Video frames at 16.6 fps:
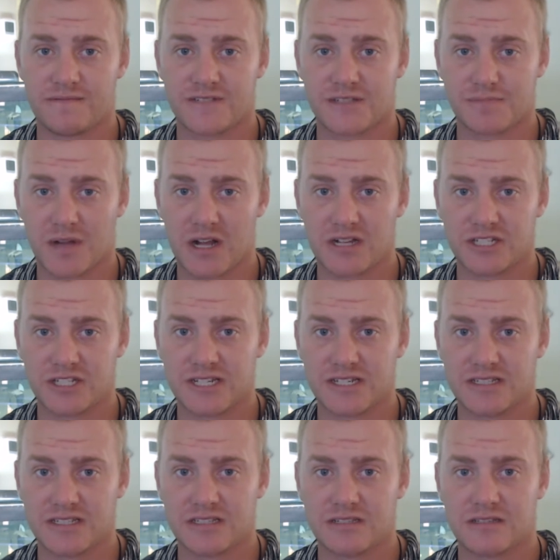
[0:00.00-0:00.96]
sponge
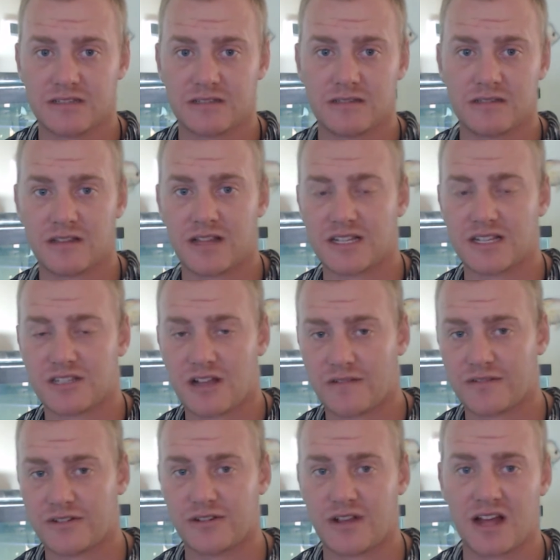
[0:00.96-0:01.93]
is, the less
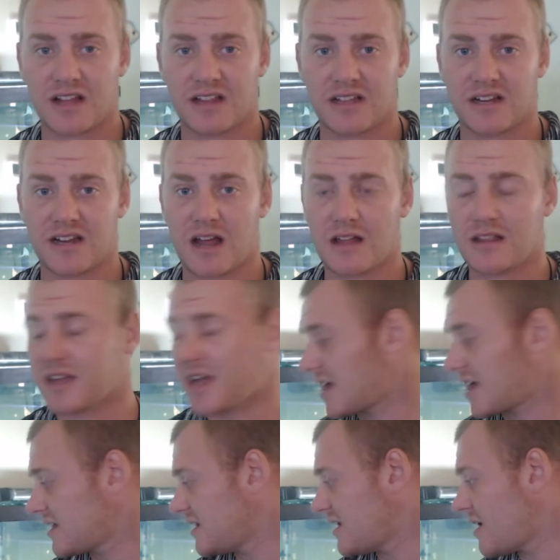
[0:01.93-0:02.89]
often you gotta clean it out. Like
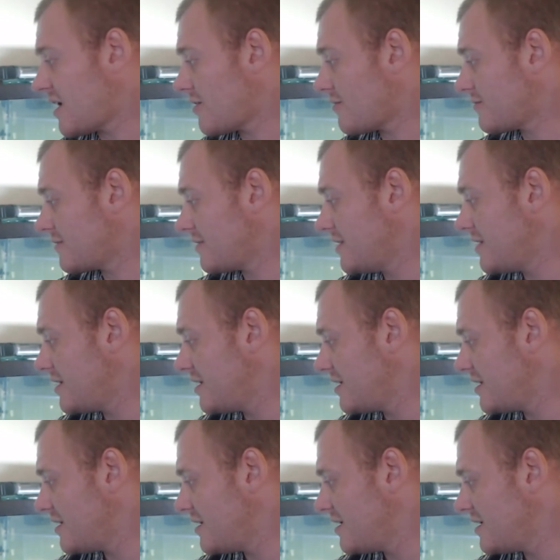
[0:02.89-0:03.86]
I clean out
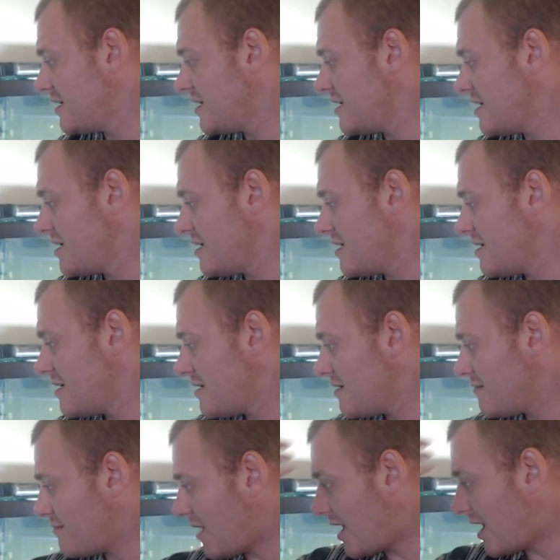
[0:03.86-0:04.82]

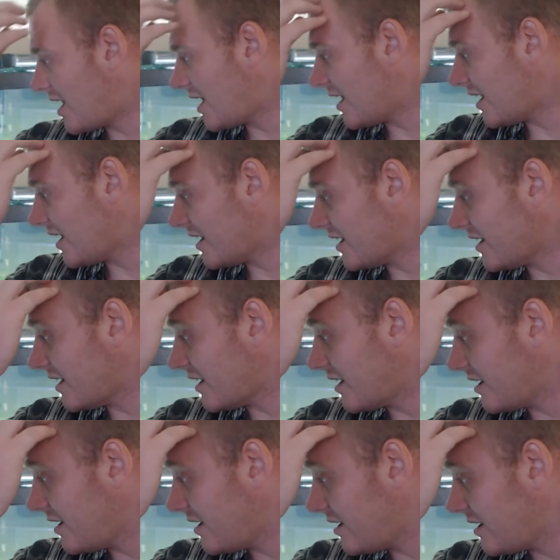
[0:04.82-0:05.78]
my
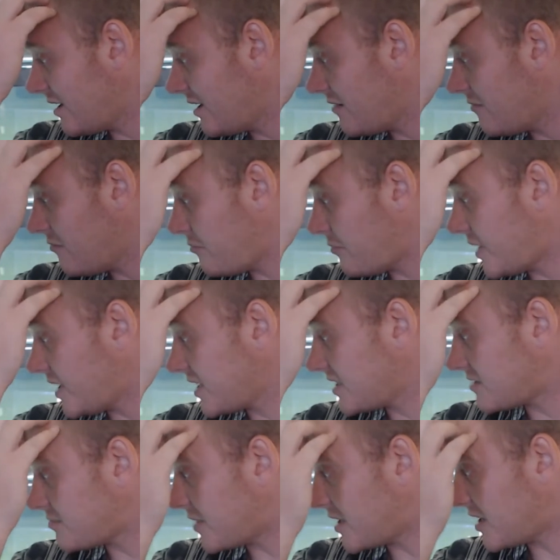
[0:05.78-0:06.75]
big
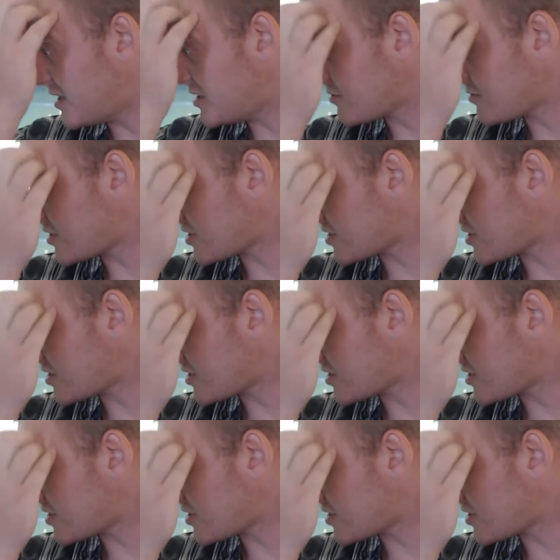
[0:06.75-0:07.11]
sponge, which